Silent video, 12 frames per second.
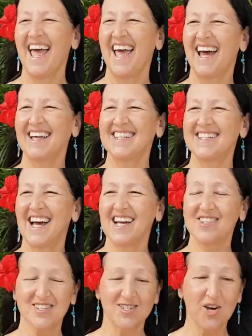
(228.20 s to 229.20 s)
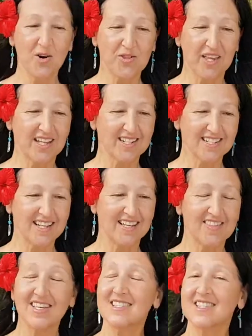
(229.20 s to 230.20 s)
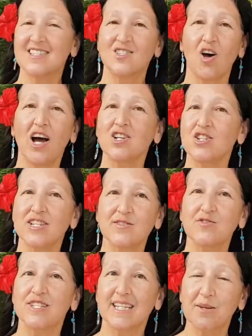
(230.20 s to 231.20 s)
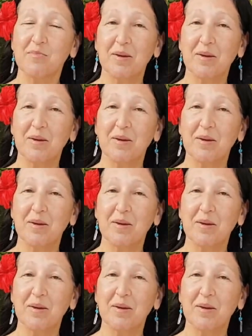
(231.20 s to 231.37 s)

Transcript: And I just know that this is not just for sick